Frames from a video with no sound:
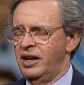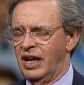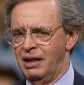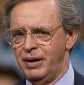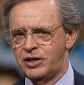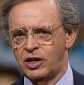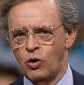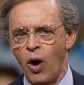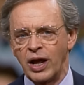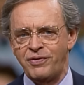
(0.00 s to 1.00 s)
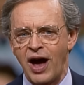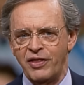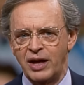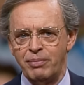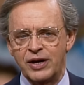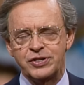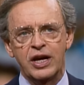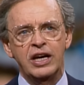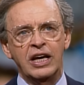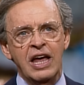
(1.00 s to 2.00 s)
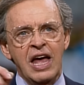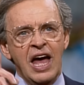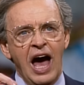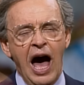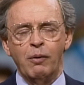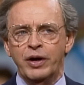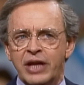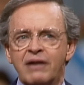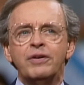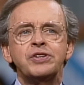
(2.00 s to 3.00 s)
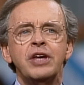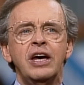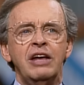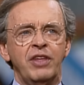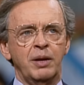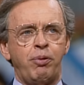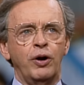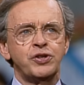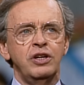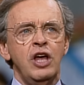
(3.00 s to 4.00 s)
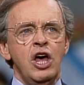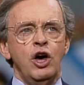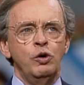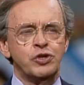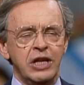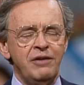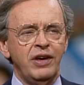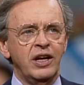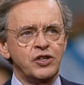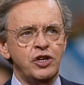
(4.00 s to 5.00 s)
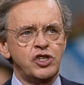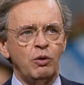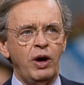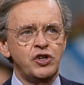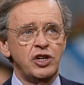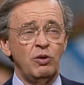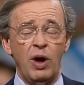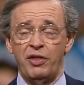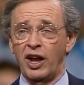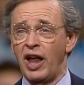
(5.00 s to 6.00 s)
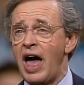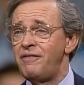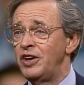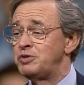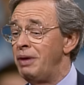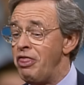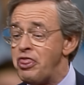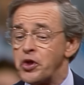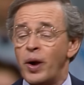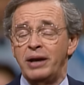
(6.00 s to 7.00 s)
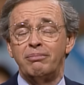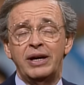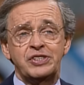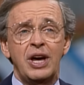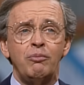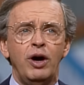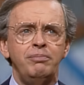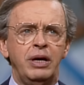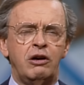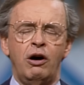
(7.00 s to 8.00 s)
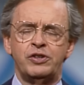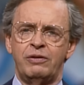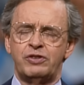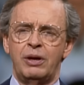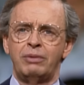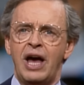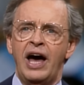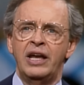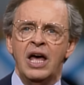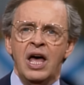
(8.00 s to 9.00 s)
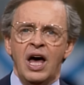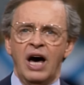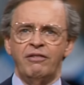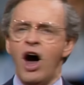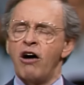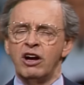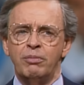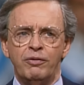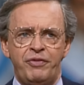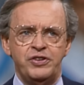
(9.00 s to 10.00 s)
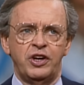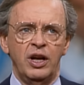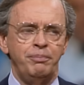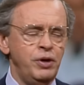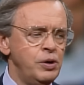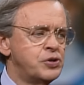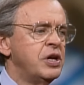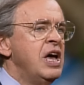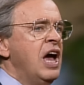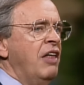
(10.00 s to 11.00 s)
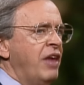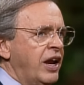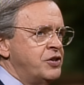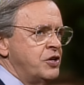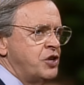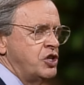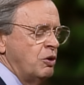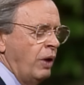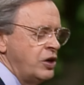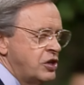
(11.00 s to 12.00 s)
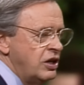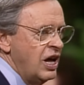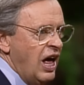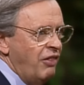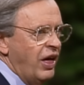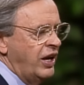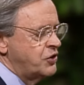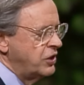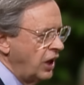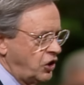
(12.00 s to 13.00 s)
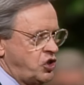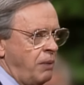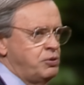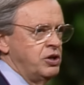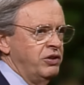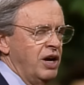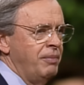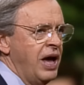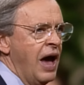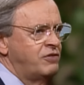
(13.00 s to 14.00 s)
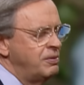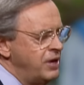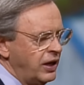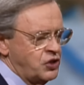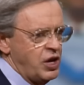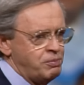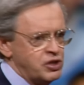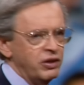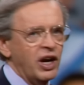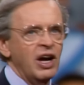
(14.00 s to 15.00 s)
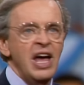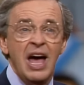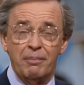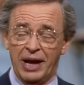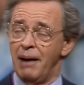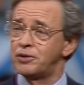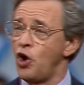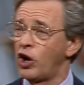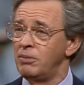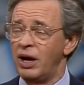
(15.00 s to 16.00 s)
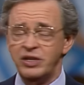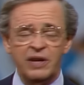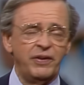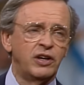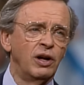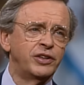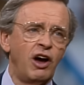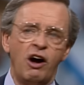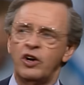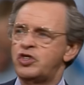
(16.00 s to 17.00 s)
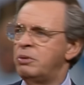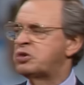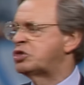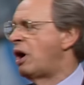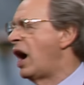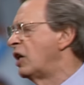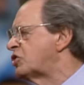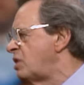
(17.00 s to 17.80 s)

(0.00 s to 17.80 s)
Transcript: Now, let me qualify that by saying, I would never say a person who's living in a situation where their life has been threatened by someone because of some kind of horrible physical abuse, that is a situation that is an exception. There may have to be an exception there. But I'm talking about difficulty, hardships, trials,